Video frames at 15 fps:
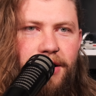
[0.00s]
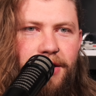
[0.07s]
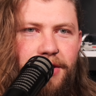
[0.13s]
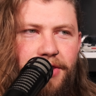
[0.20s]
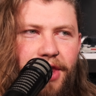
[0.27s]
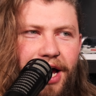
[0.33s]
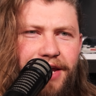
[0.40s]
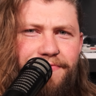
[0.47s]

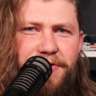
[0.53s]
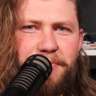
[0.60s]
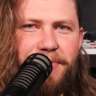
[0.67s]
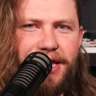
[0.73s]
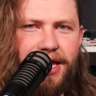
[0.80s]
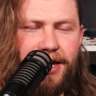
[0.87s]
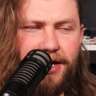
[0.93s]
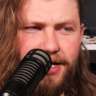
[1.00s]
not even the
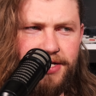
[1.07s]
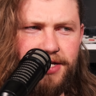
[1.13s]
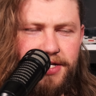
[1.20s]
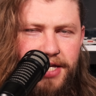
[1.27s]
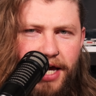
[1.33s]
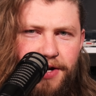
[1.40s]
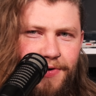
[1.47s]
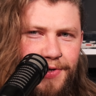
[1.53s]
beginnings,
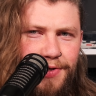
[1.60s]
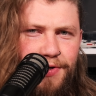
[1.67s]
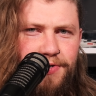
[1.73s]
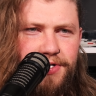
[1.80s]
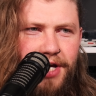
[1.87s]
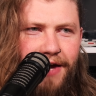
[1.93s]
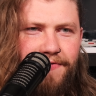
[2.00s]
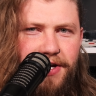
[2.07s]
because Andor's
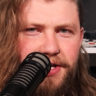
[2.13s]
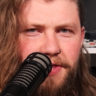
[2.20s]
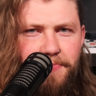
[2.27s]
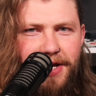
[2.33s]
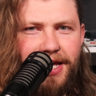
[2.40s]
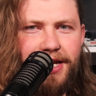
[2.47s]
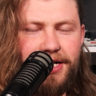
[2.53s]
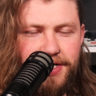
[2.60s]
diving into the
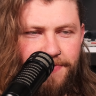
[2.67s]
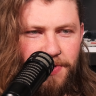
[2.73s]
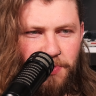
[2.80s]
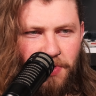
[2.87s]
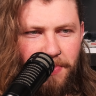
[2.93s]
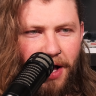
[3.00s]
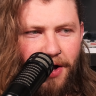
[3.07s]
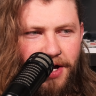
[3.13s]
beginnings of the
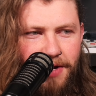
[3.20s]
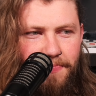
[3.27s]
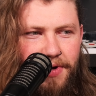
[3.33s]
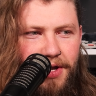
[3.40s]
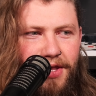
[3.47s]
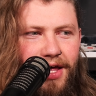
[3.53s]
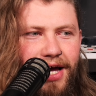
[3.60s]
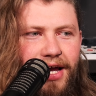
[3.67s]
rebellion,
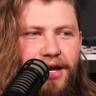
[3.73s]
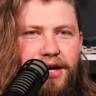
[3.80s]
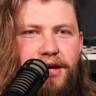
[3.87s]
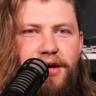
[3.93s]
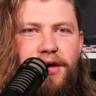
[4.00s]
but like,